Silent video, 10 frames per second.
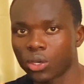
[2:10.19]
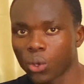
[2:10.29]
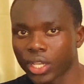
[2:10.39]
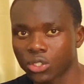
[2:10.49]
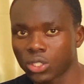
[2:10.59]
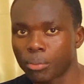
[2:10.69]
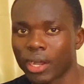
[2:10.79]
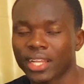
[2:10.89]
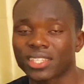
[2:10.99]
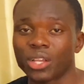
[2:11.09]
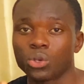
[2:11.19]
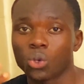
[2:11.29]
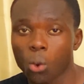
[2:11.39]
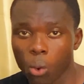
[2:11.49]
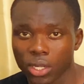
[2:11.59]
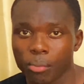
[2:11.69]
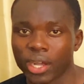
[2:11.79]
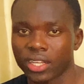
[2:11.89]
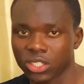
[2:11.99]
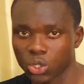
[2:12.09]
look into the market and you know what the
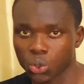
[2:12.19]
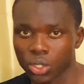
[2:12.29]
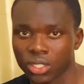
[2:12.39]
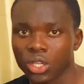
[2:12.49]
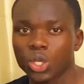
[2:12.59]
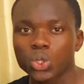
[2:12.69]
market is doing,